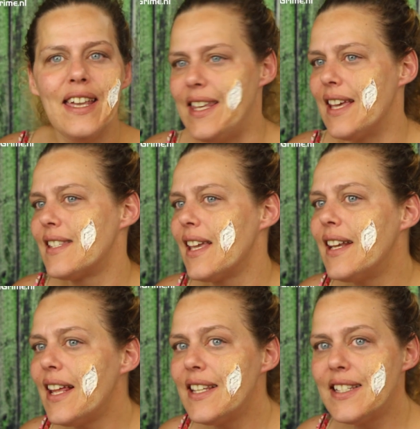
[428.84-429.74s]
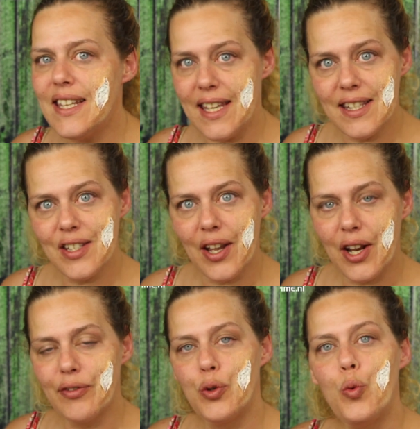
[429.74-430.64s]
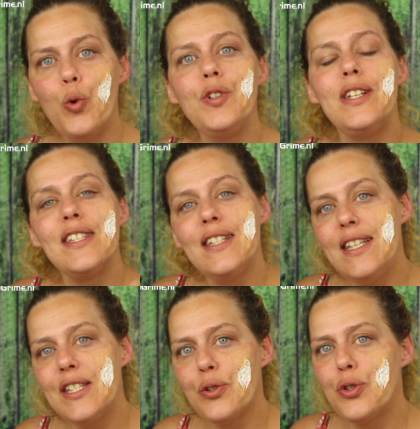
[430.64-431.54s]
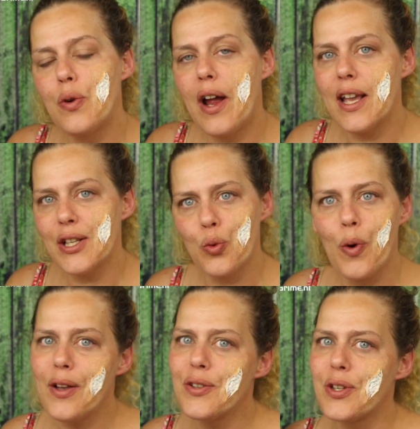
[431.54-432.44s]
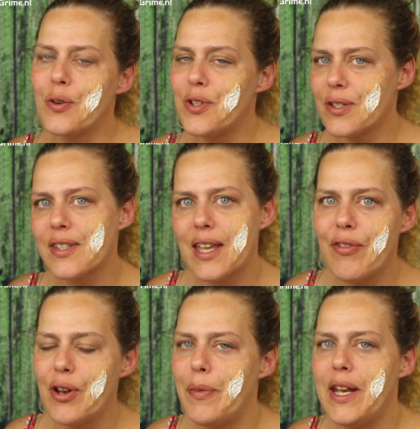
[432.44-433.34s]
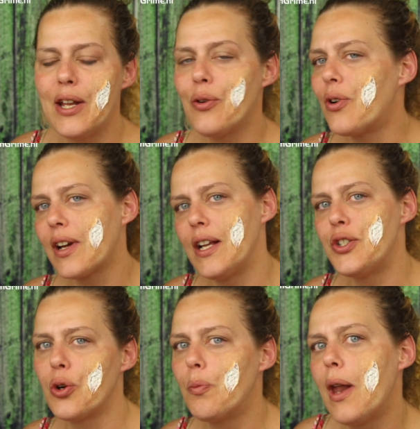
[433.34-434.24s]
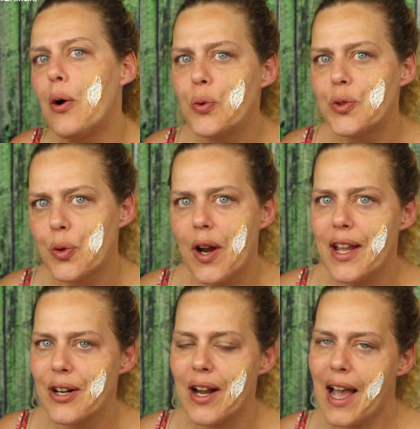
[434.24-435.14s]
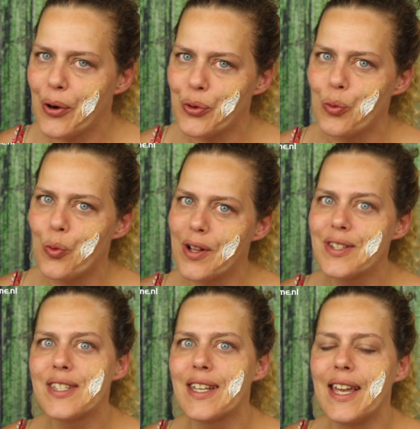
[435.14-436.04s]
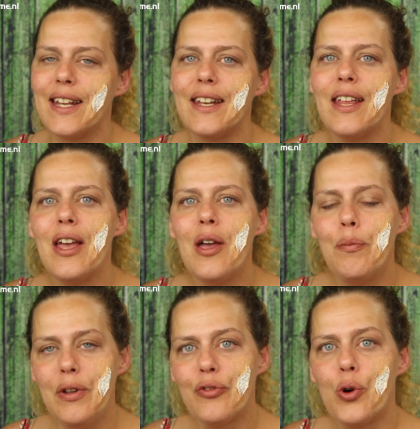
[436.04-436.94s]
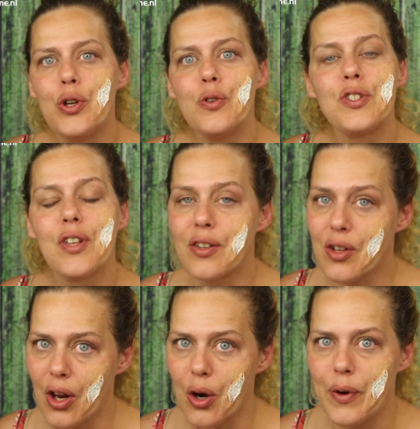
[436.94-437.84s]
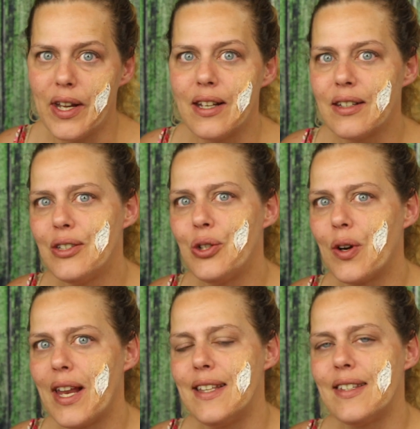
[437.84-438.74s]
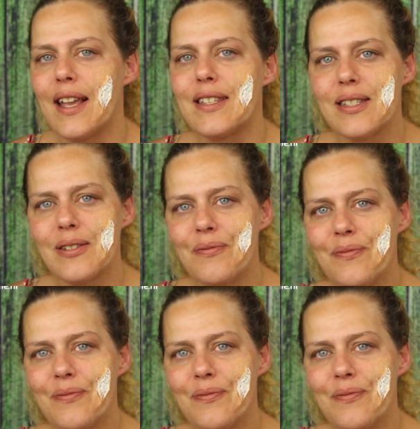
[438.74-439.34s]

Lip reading: Yes, and that is the inside of the wound. This needs to dry as well, so just give it a minute or get your blow dryer out once again before you start coloring your latex.